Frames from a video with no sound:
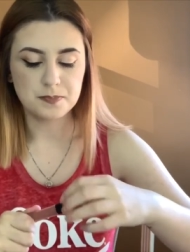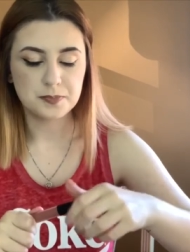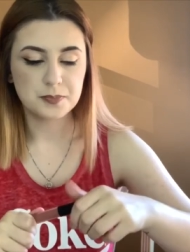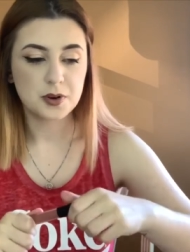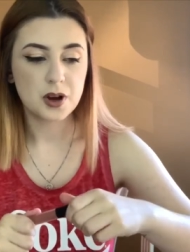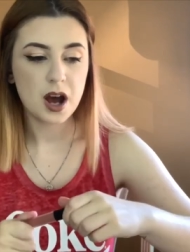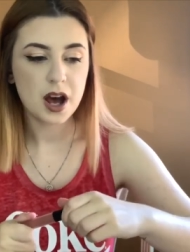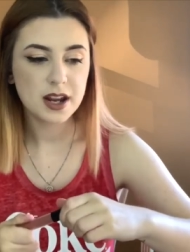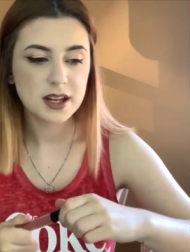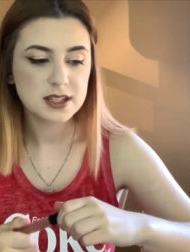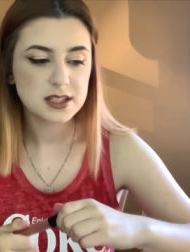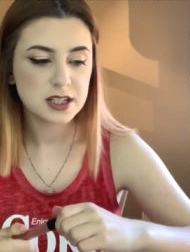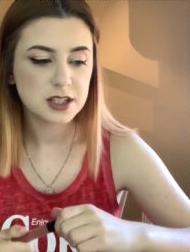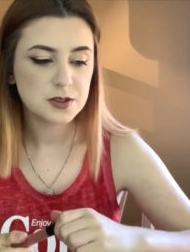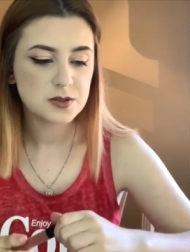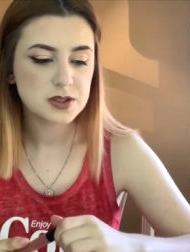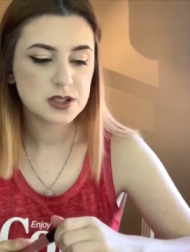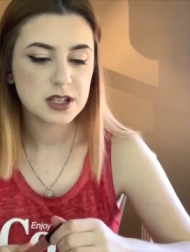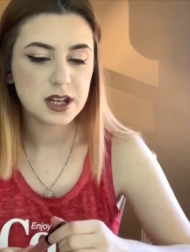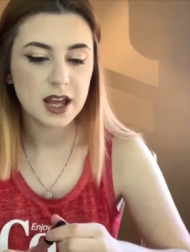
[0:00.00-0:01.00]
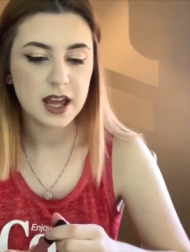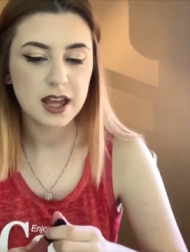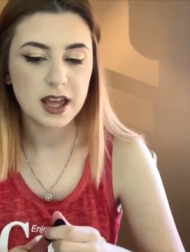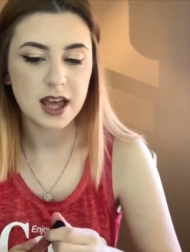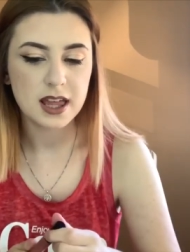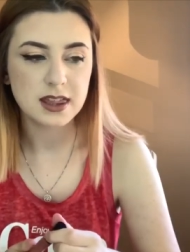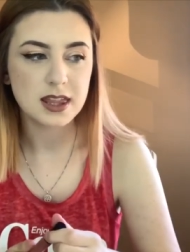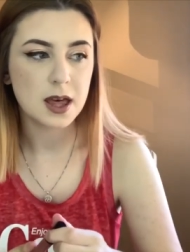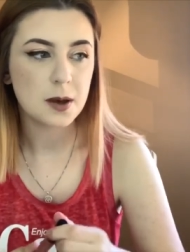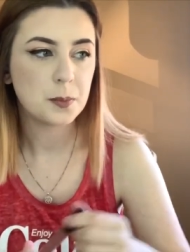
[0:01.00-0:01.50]
products I use today,
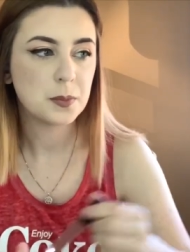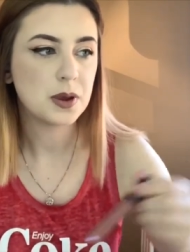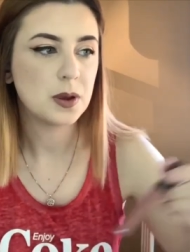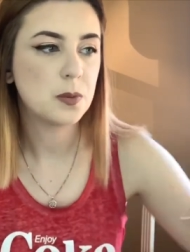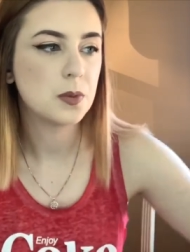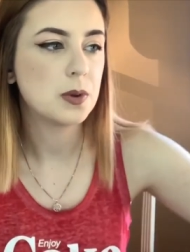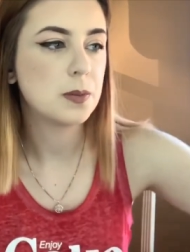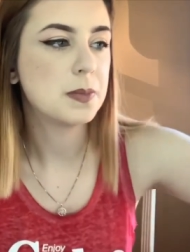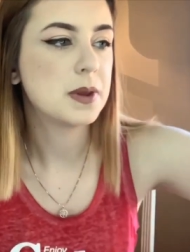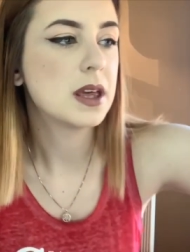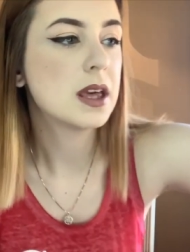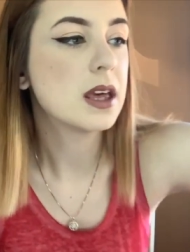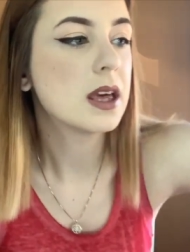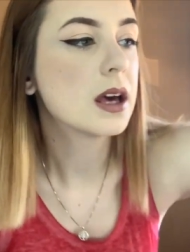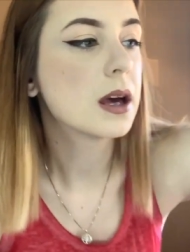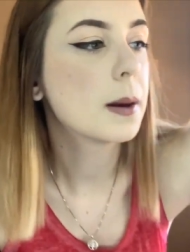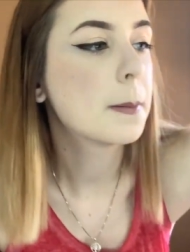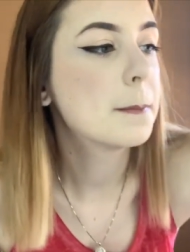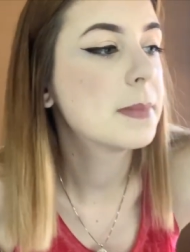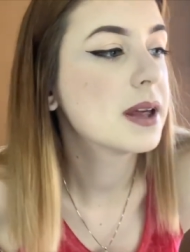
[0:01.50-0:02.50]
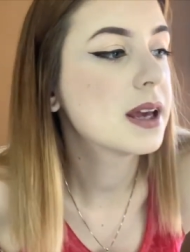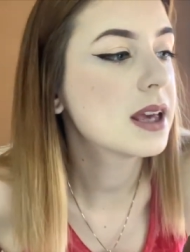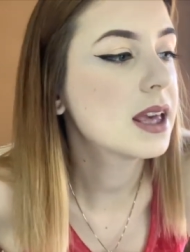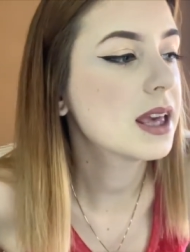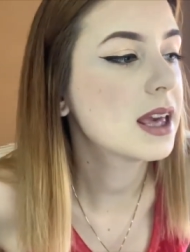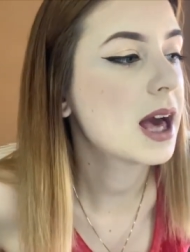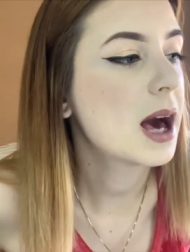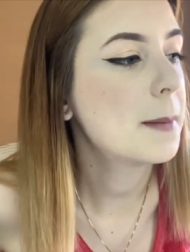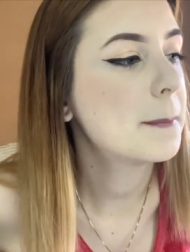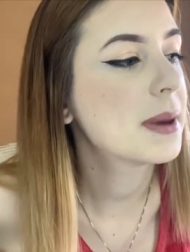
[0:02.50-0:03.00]
and then we will be
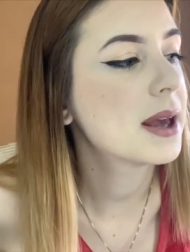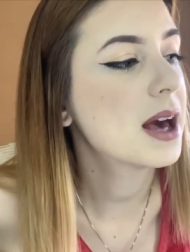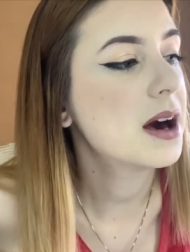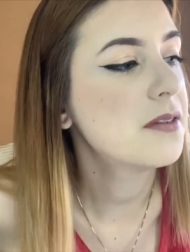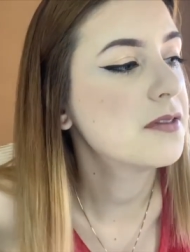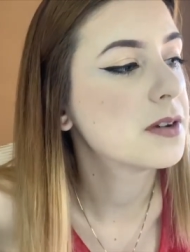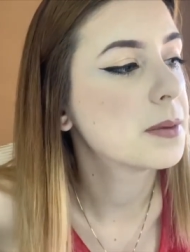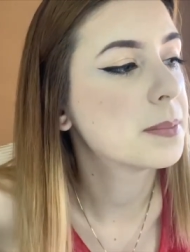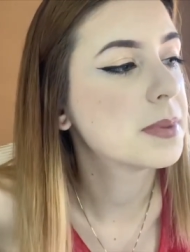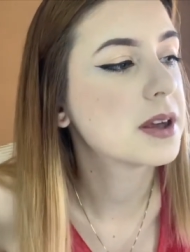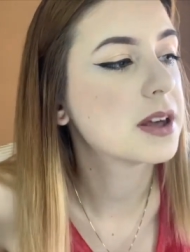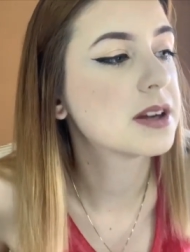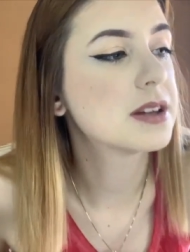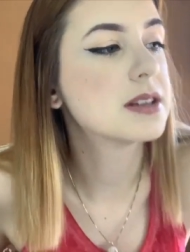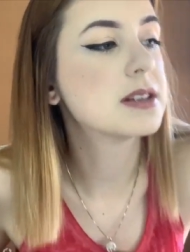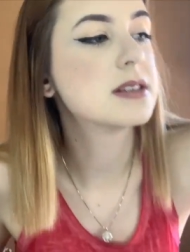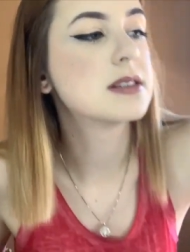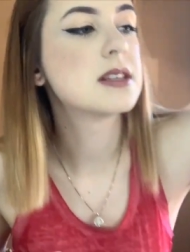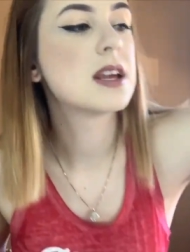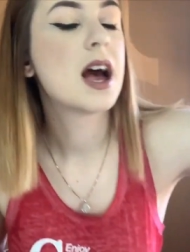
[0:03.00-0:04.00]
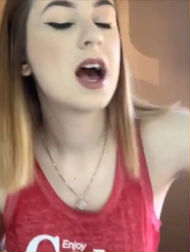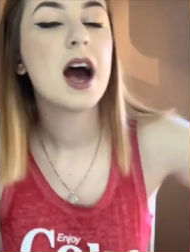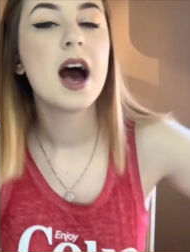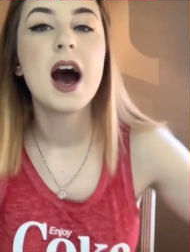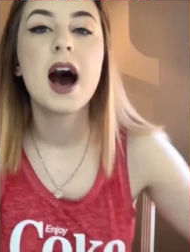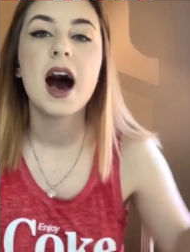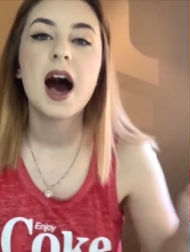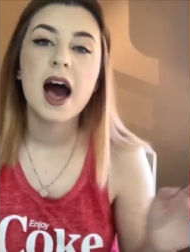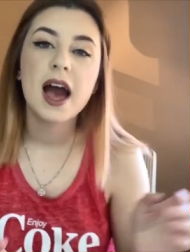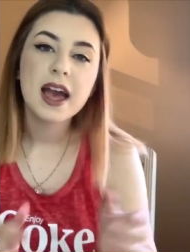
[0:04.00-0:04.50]
picking out my outfit because
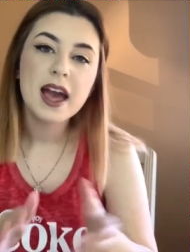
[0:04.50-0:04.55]
I